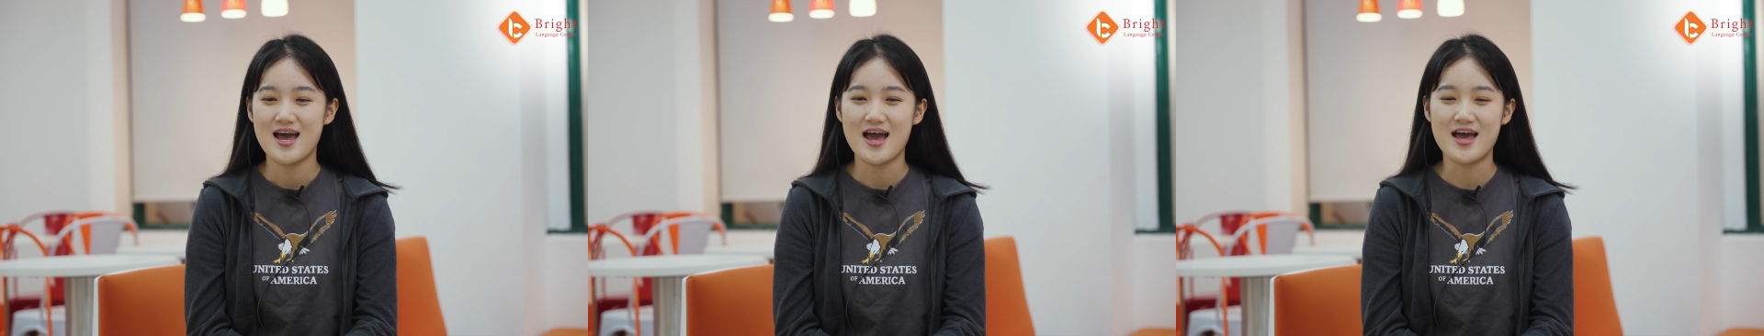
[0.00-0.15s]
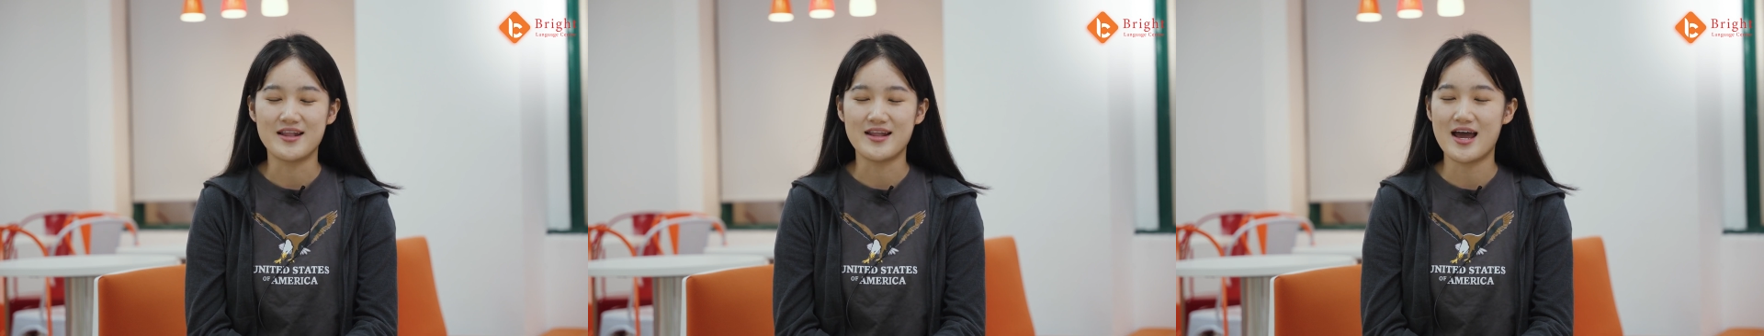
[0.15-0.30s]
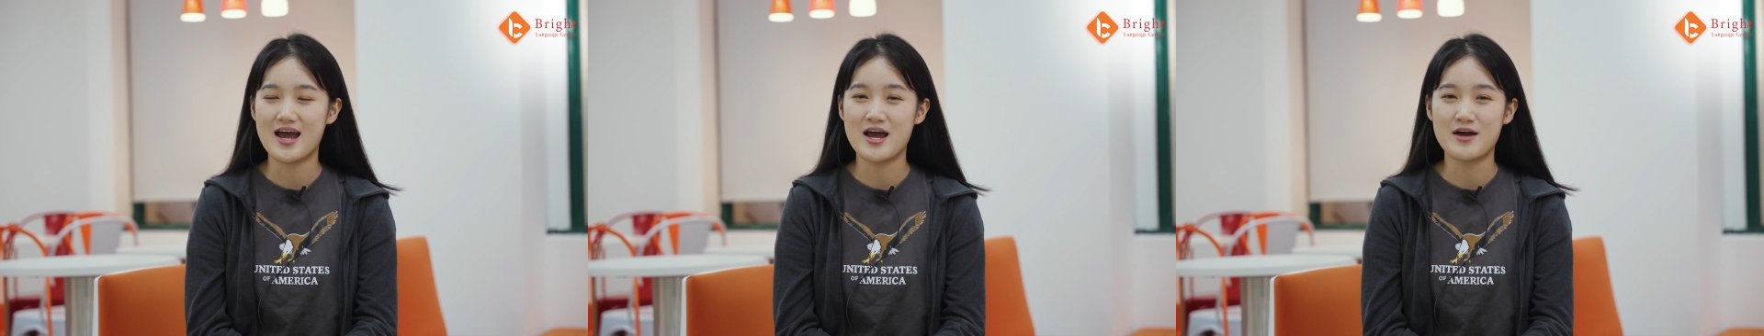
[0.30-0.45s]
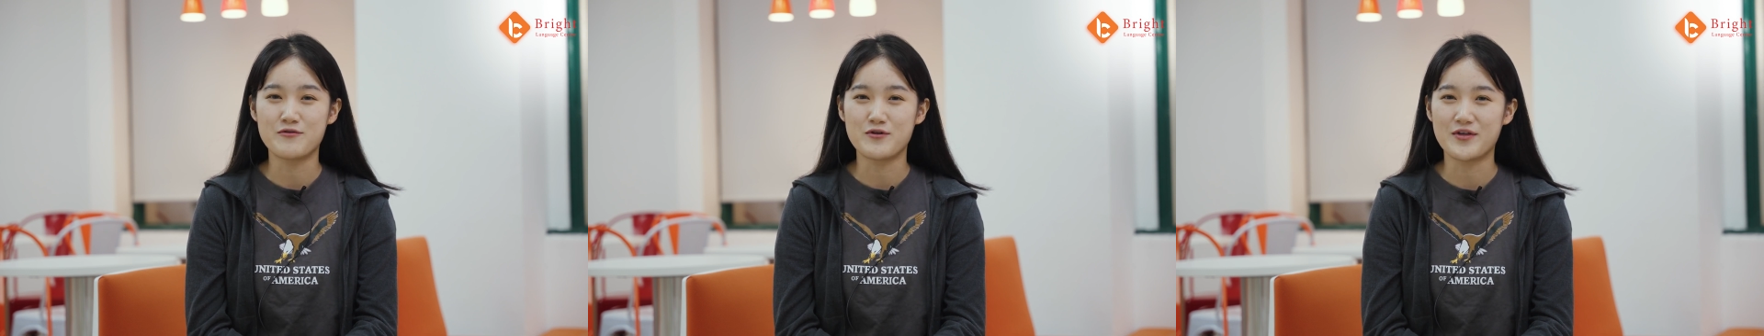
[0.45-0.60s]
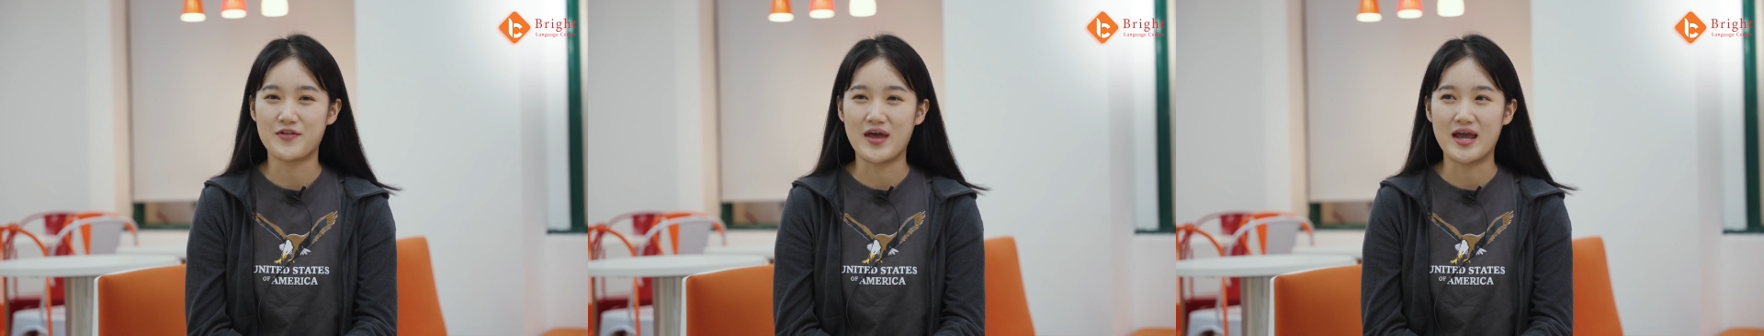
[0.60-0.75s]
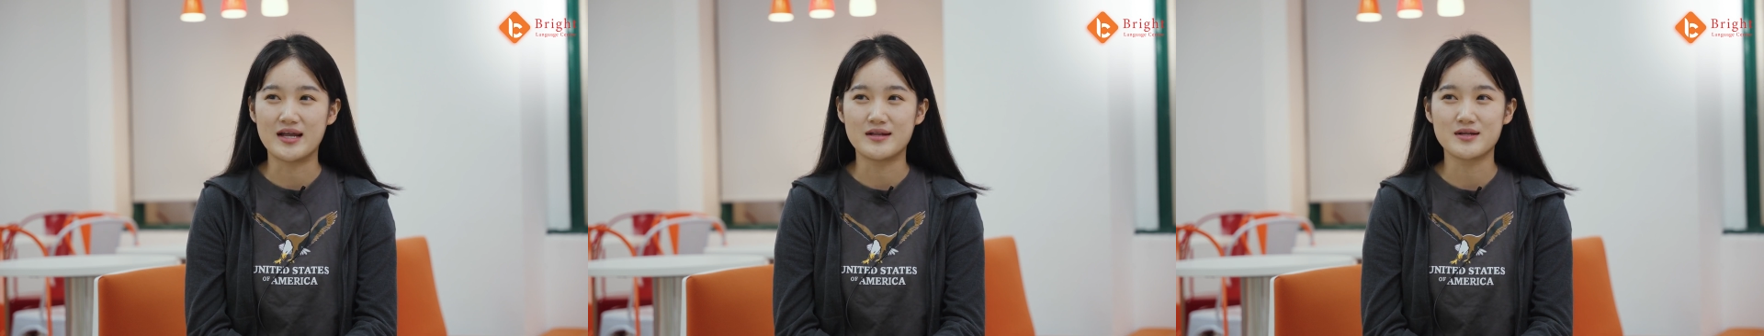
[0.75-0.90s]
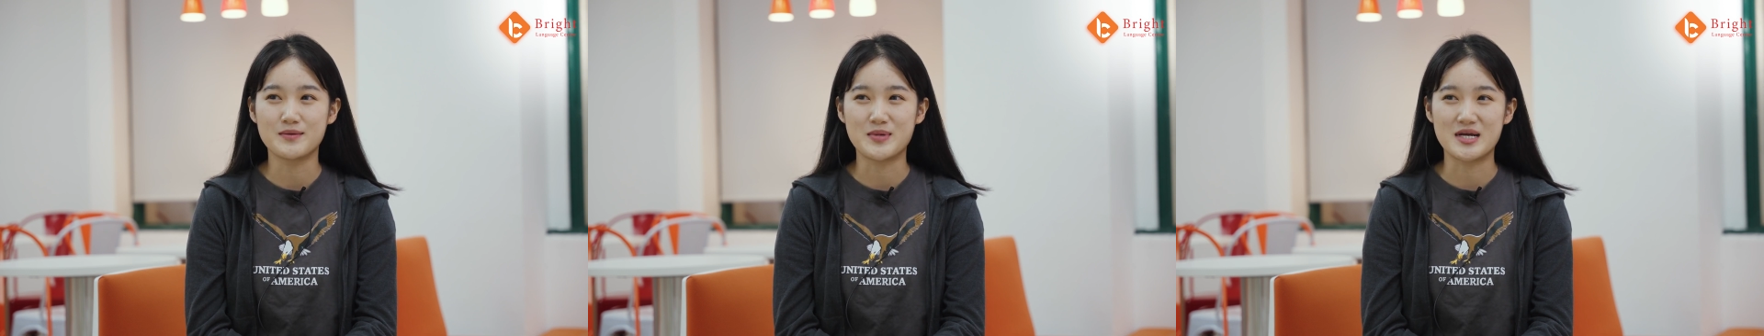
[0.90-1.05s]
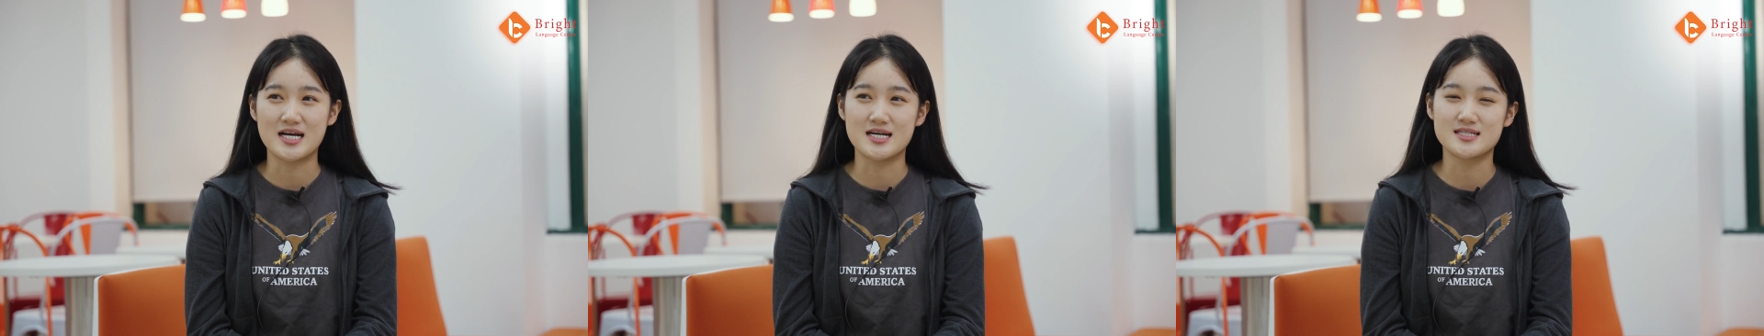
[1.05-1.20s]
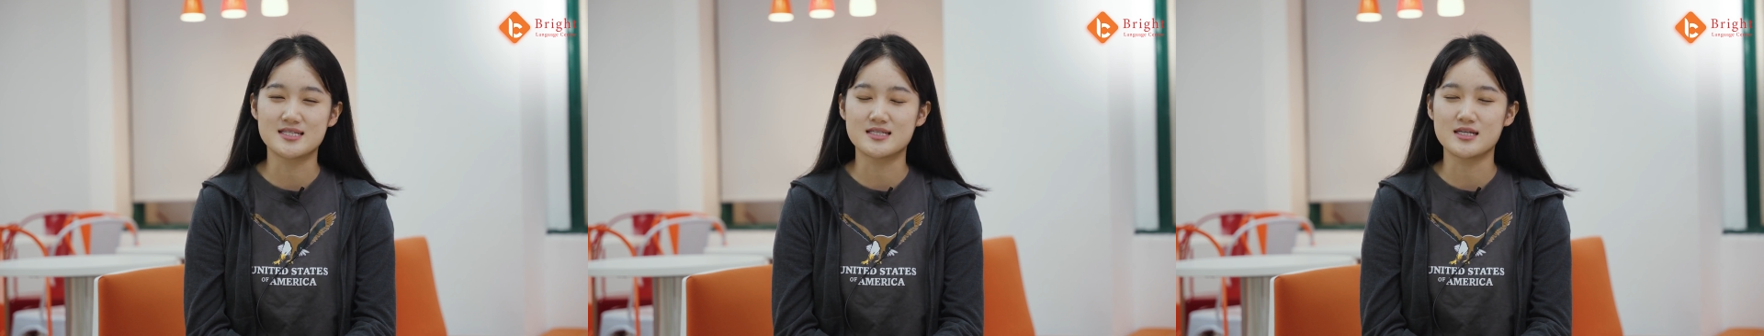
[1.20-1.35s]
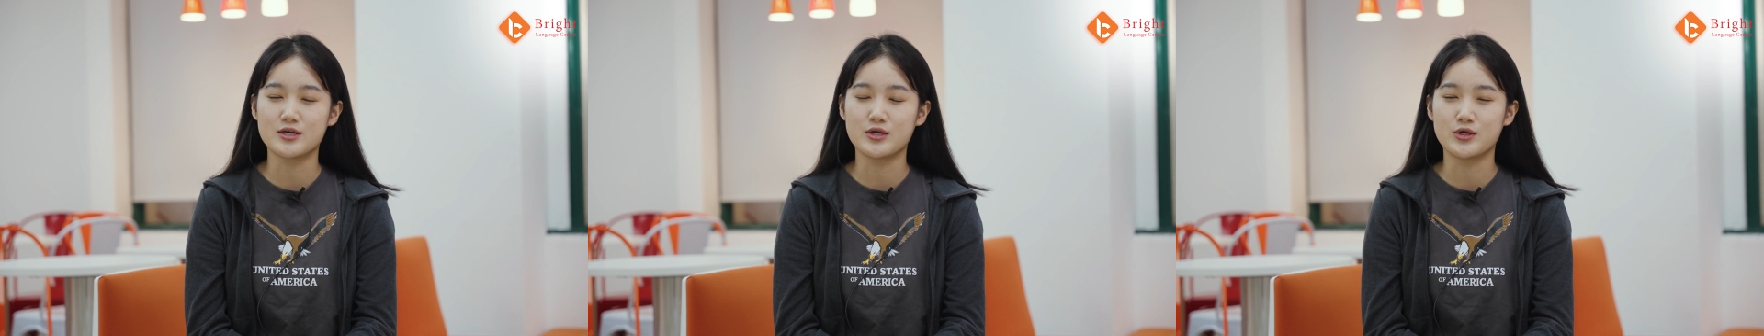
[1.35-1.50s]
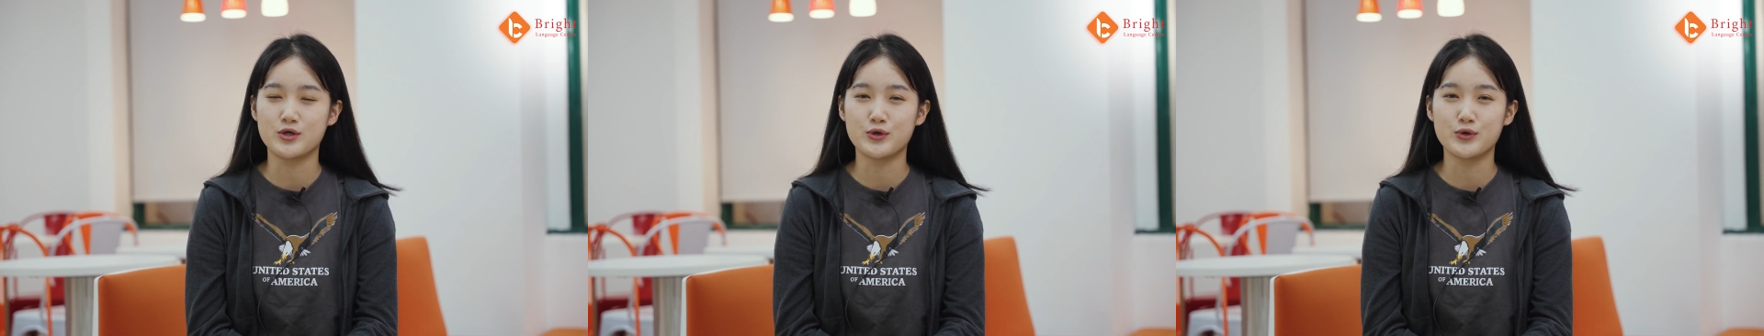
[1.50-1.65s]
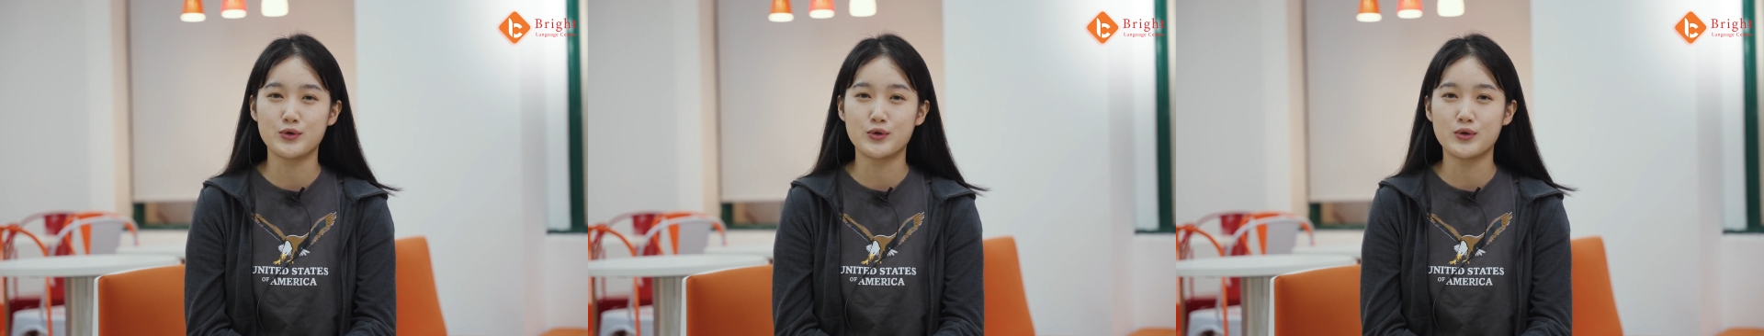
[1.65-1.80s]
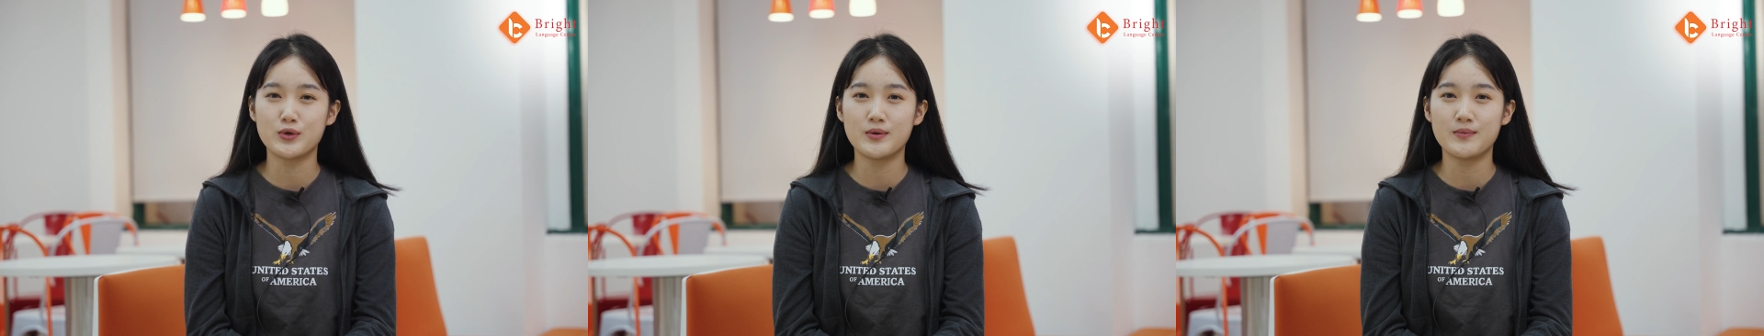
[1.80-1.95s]
and everything because
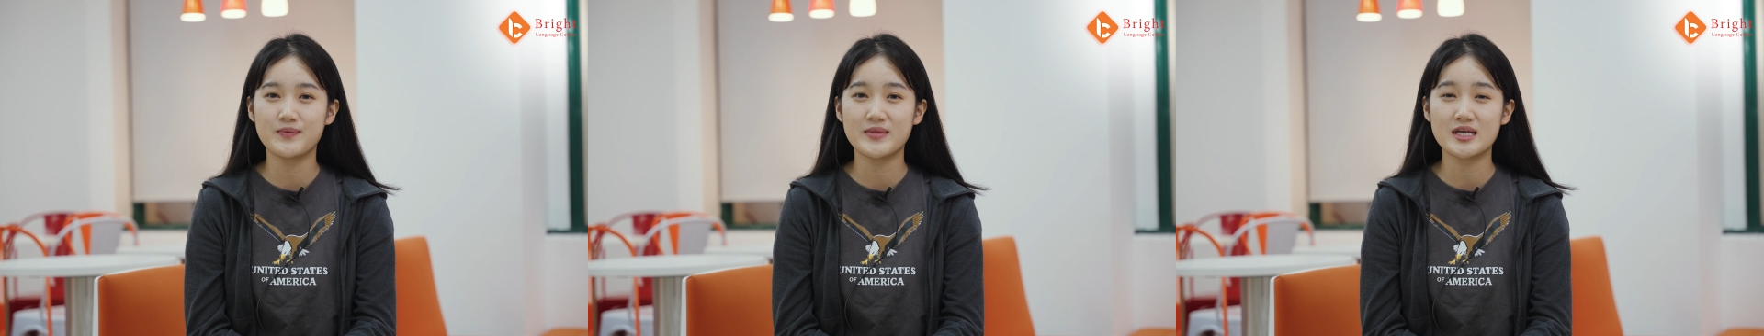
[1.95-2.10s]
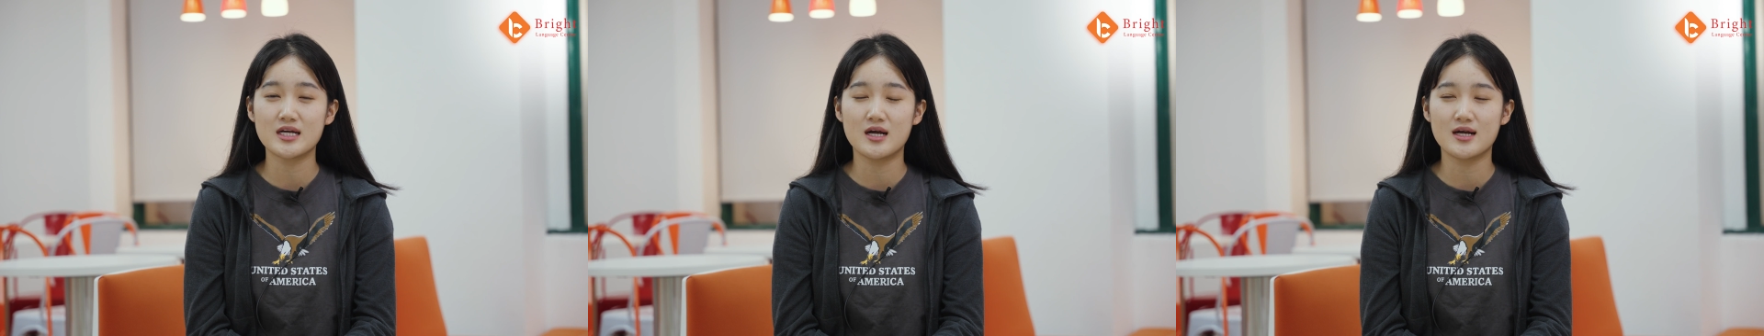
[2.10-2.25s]
you